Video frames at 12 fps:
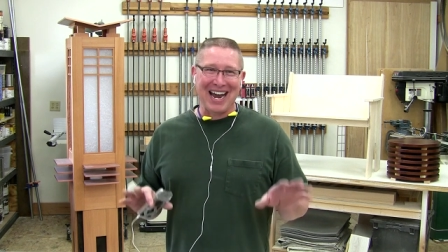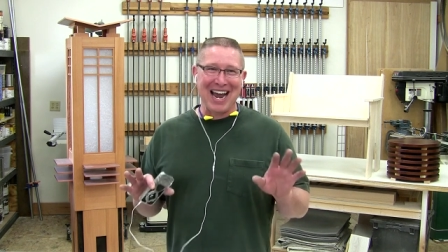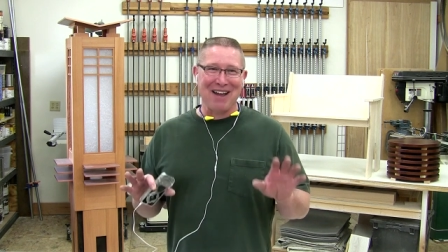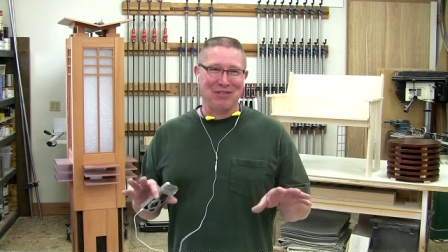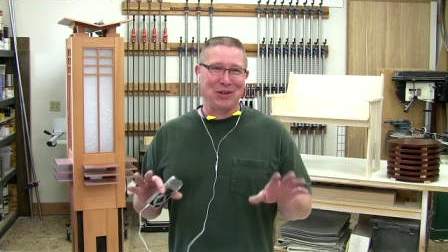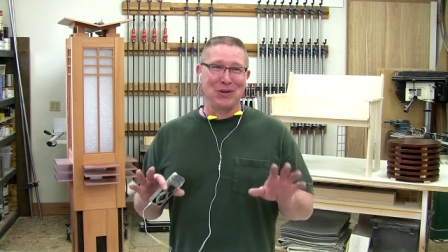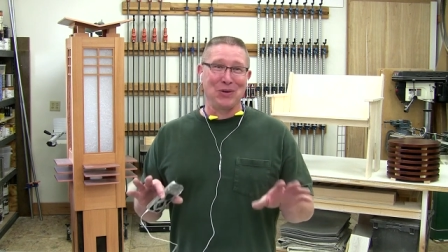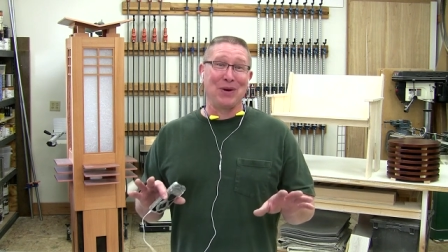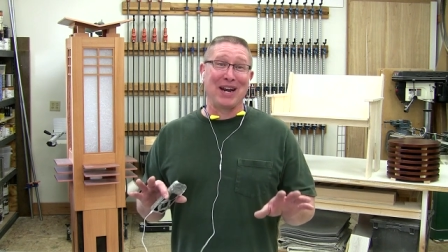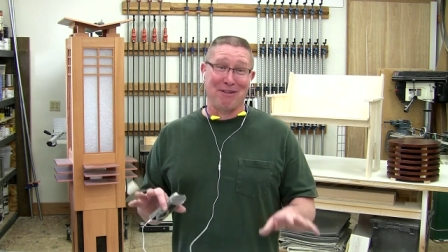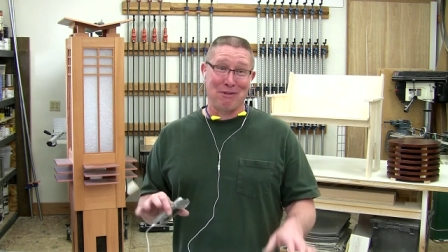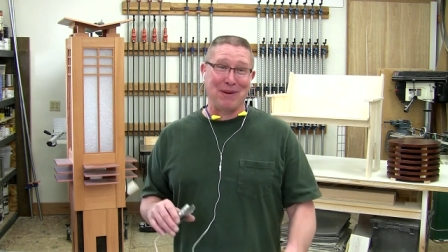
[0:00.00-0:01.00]
I have to do
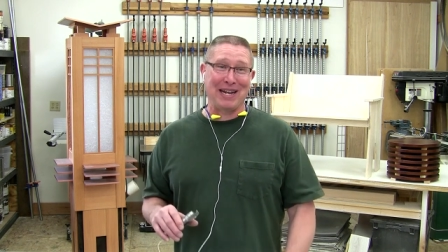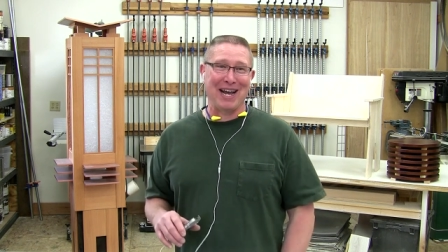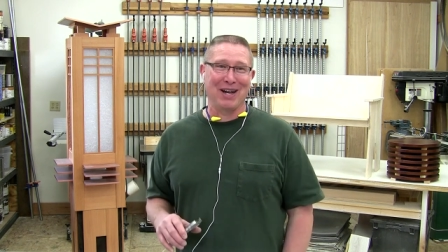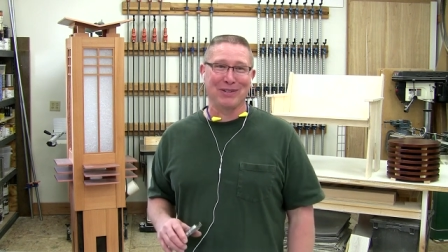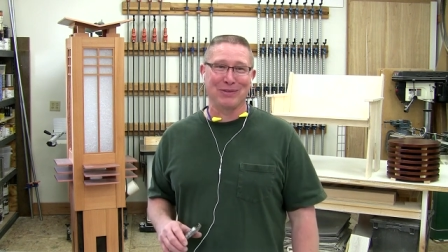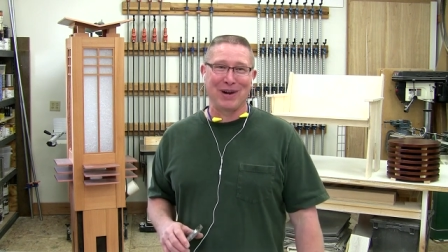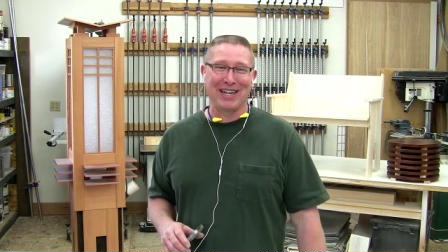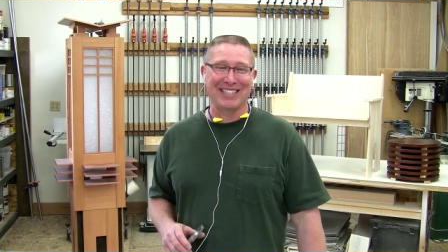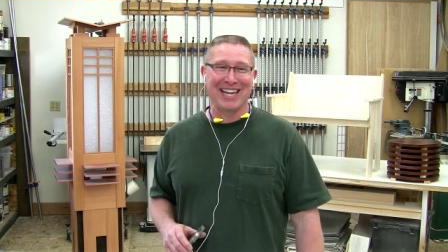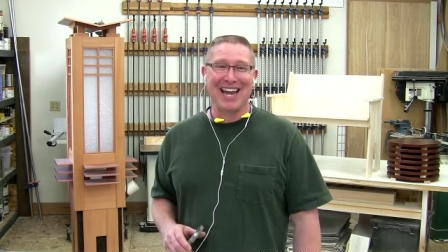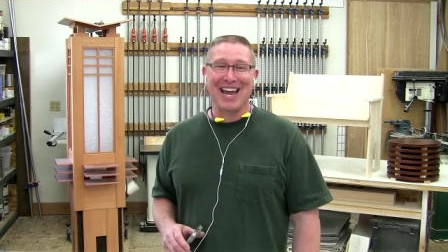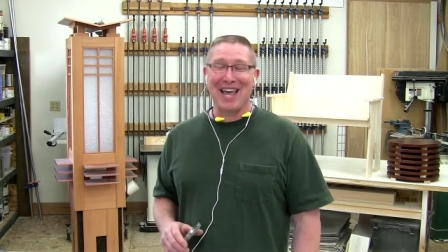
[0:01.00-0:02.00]
what everybody else wants.